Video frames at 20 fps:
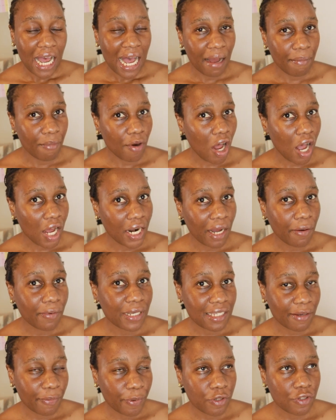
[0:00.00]
I
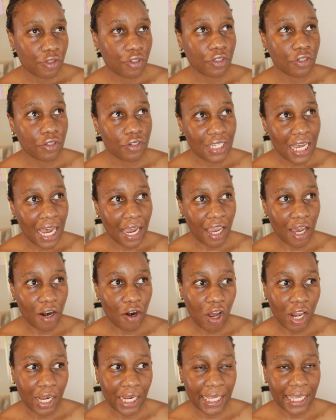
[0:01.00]
was supposed to use
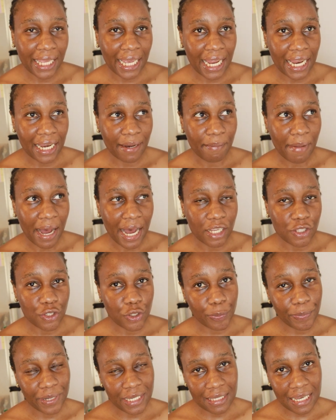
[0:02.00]
hyaluronic and my
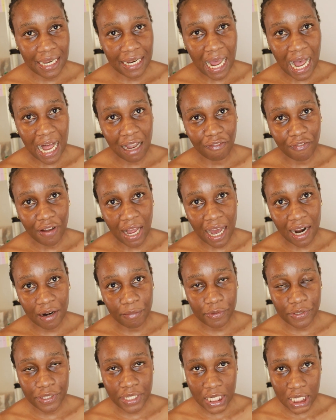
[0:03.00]
2% alpha
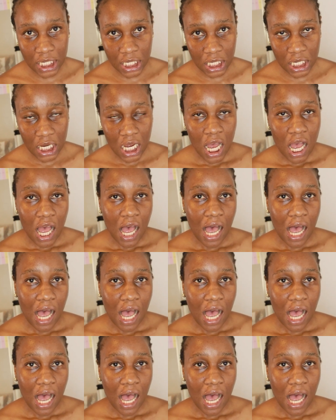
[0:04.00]
arbutin